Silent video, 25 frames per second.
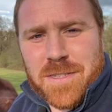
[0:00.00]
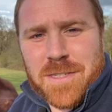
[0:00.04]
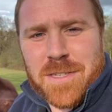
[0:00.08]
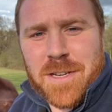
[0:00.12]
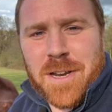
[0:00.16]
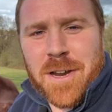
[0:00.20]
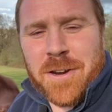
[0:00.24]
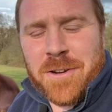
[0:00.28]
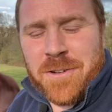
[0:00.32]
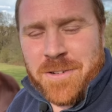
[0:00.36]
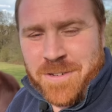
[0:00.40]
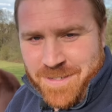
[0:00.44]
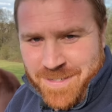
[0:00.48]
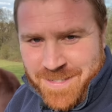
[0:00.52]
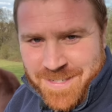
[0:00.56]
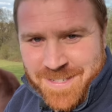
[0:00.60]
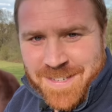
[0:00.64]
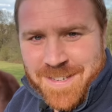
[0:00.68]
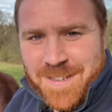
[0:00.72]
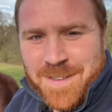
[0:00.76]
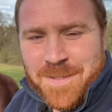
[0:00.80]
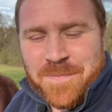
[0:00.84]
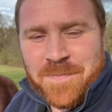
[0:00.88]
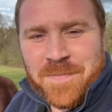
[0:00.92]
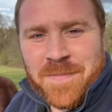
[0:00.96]
So
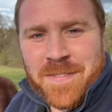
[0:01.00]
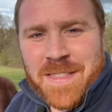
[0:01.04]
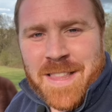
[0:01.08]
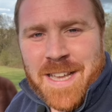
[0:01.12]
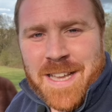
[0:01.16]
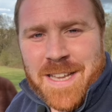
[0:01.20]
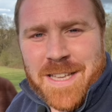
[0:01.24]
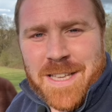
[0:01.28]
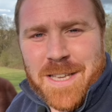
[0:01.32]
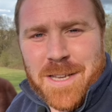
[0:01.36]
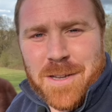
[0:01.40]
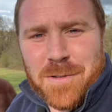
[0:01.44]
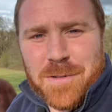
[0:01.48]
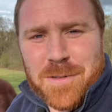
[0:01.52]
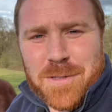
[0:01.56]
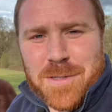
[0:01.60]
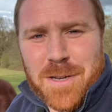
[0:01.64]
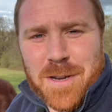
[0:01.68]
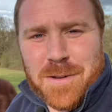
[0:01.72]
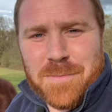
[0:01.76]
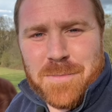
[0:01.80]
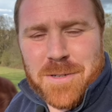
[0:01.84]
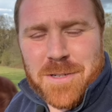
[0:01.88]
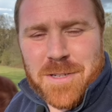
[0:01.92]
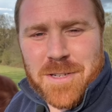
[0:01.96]
thank you
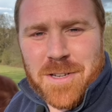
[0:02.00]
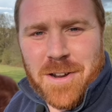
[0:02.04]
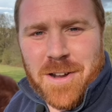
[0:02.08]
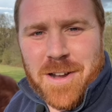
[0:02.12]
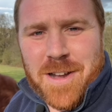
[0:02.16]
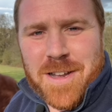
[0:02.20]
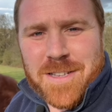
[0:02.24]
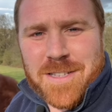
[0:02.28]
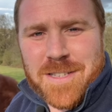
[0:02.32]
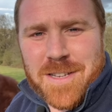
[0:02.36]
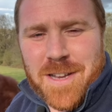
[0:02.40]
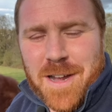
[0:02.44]
so much guys.